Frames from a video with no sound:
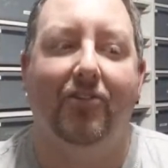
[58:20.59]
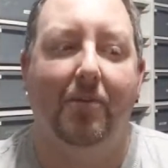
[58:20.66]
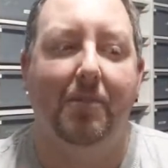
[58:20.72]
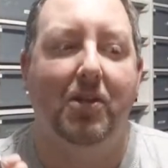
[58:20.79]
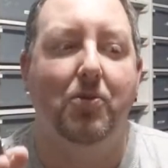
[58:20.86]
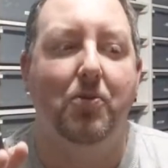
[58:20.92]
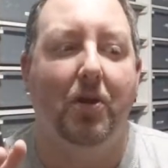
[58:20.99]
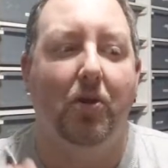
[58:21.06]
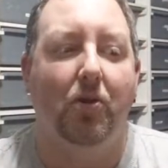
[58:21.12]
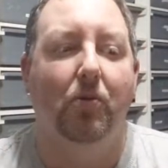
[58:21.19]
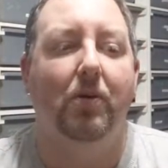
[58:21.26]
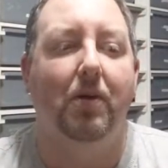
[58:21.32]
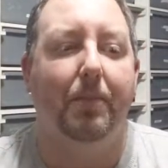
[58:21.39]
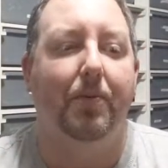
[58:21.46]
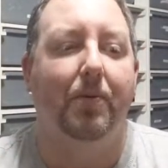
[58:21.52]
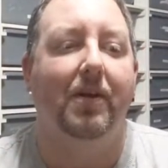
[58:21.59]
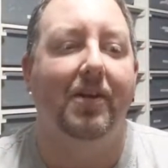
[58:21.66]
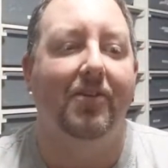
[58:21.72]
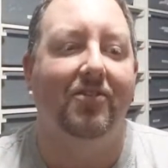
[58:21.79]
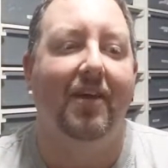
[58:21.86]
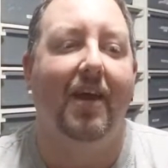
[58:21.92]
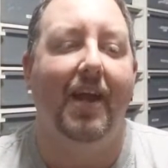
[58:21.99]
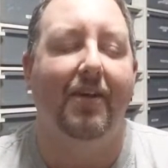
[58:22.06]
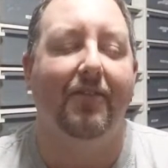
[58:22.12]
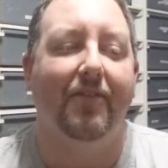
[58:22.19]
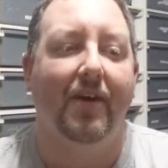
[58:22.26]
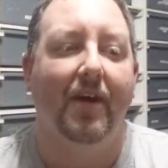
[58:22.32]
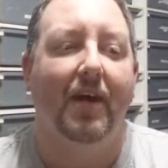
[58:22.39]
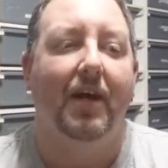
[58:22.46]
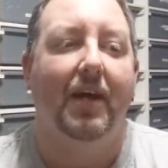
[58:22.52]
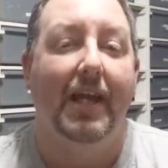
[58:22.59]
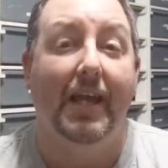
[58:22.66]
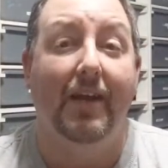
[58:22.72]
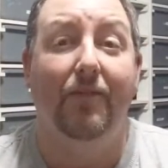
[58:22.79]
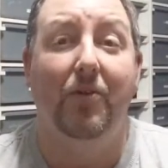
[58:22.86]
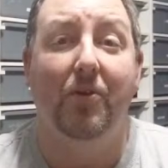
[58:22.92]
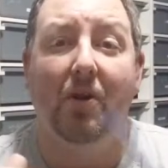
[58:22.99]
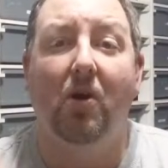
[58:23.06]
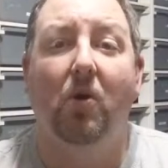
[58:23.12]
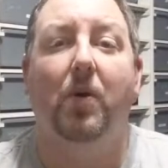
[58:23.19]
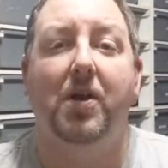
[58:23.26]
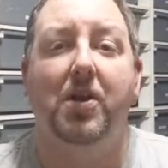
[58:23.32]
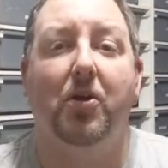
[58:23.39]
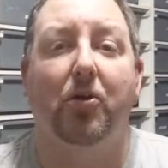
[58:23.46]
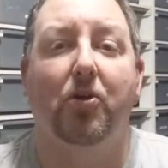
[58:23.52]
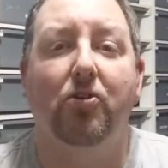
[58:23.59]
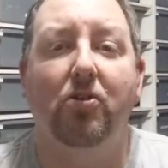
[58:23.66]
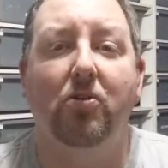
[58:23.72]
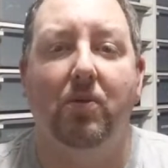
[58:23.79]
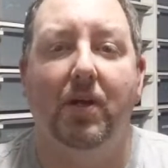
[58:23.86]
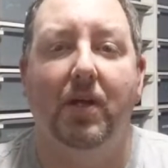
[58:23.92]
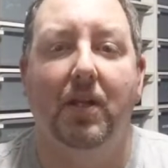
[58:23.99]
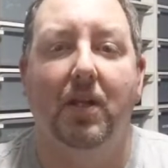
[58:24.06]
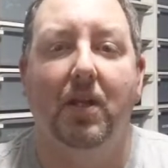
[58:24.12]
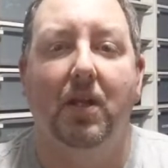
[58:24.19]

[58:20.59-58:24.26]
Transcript: I mean, you can do it pretty safe if you know what you're doing.